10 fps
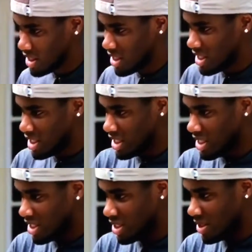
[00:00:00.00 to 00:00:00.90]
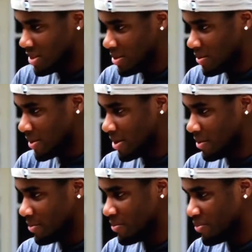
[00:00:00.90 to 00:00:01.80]
My son, my Kim, he's grown up to be a
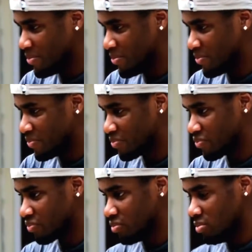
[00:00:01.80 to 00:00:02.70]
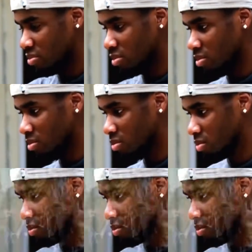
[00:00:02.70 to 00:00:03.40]
great young man, and, and I'm really proud